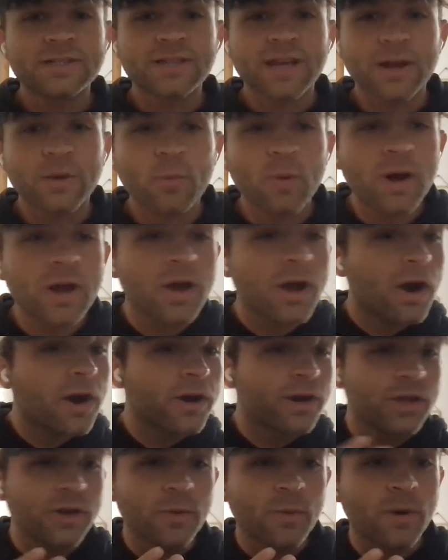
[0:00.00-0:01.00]
he's like, "What
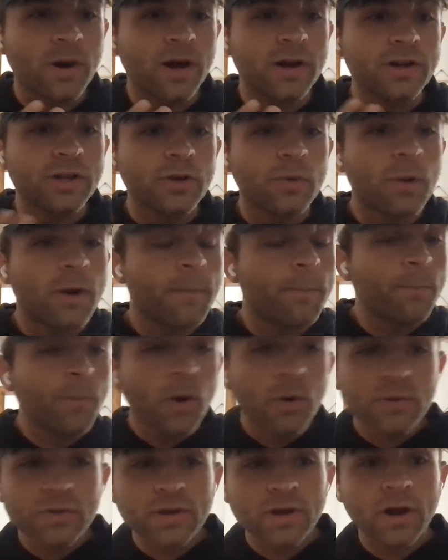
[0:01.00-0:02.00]
car do you want? You want
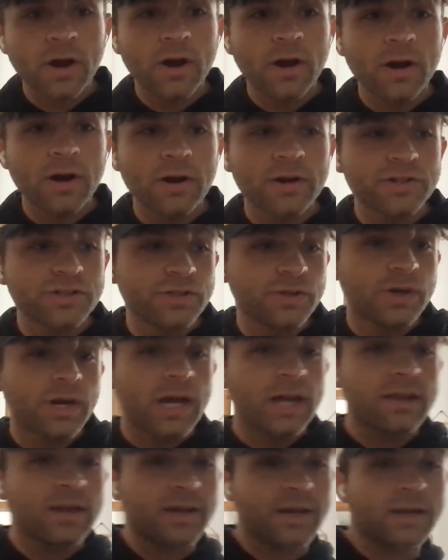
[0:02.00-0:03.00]
both cars? You
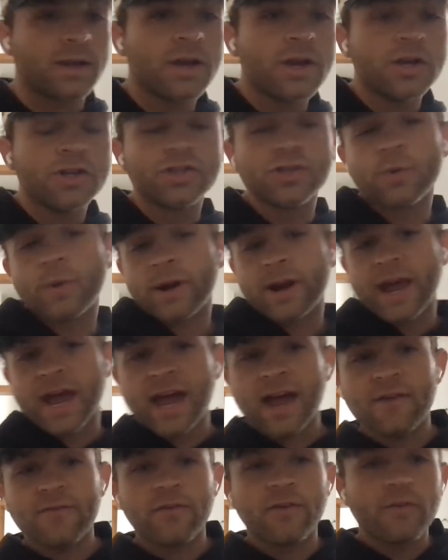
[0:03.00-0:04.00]
got do you want
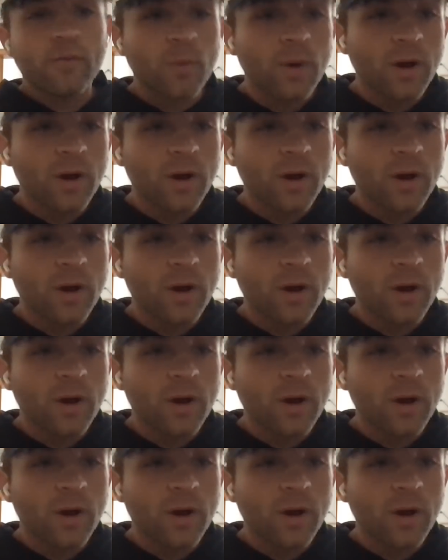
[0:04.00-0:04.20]
half of